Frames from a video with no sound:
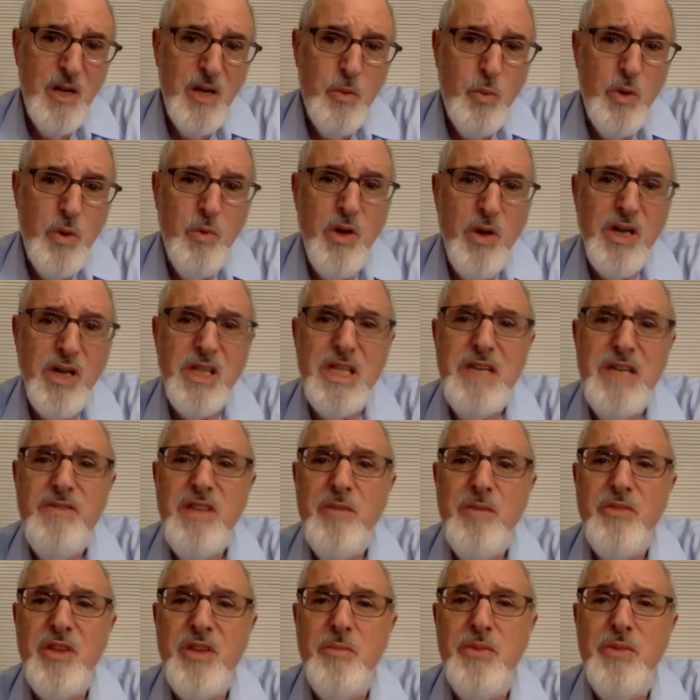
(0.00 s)
We want to leave
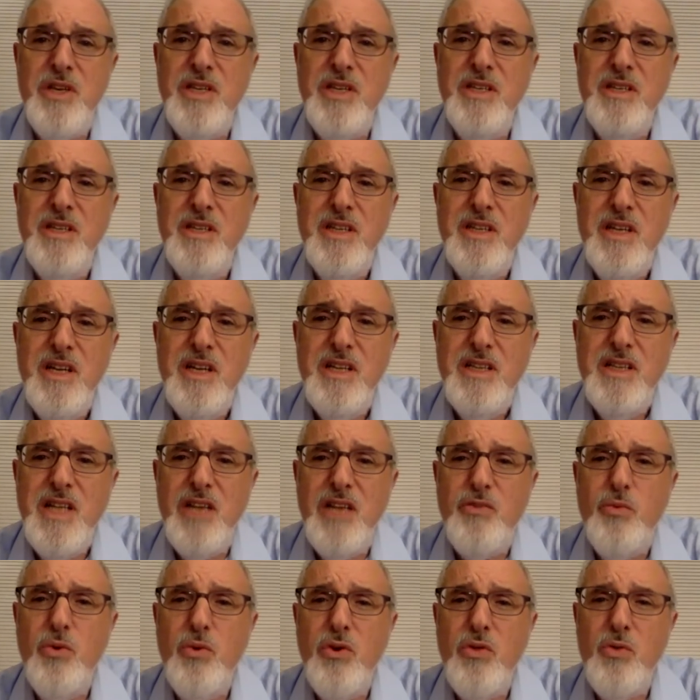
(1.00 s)
them something that's
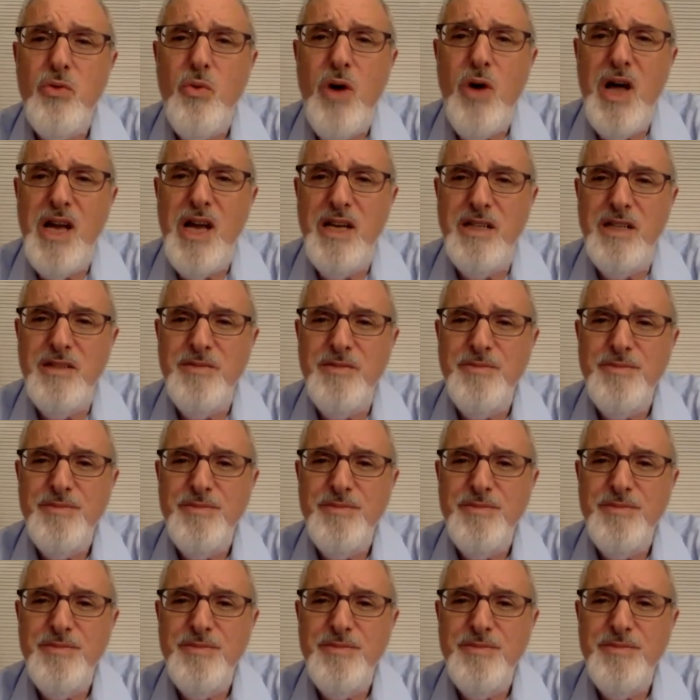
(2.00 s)
worthwhile.